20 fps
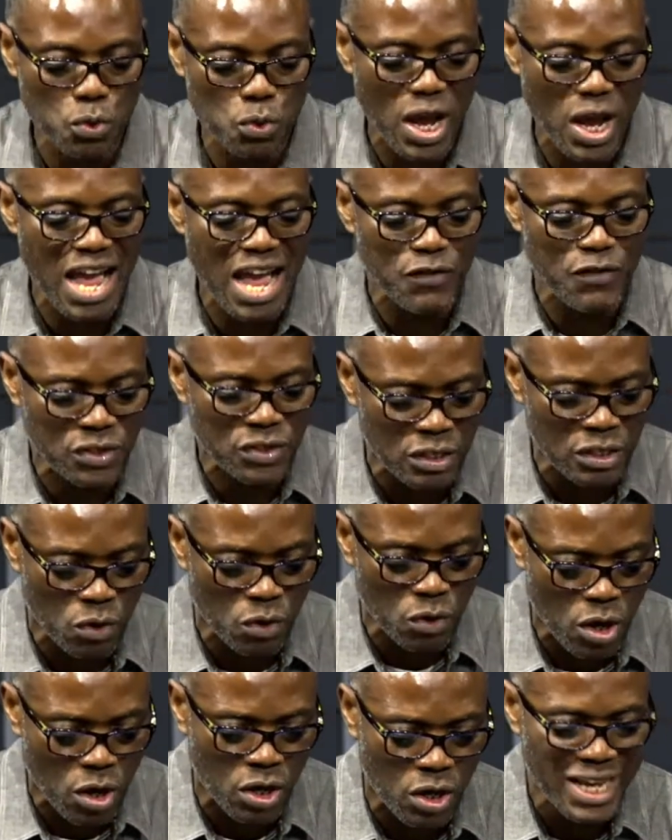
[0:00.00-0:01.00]
everything, O
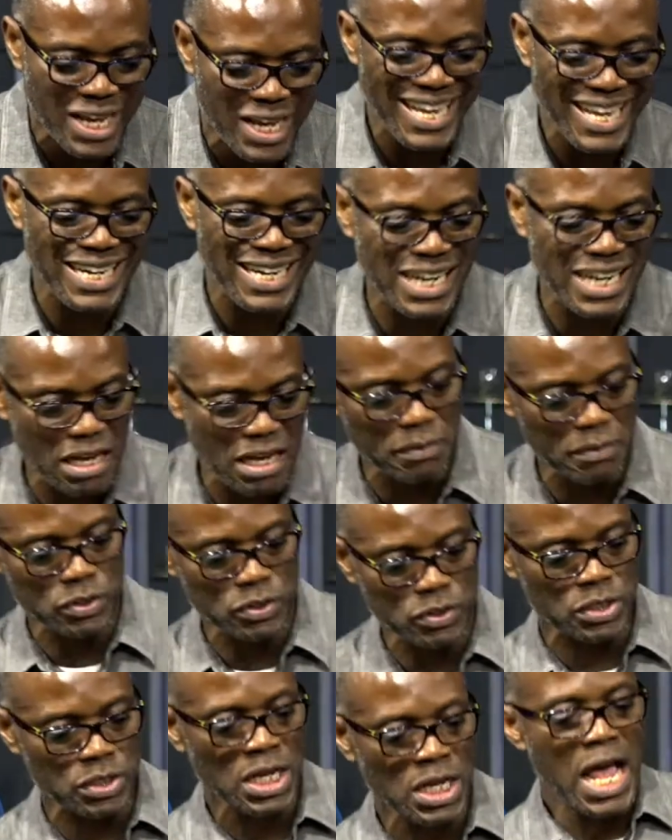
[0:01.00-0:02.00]
God, in the name of Jesus.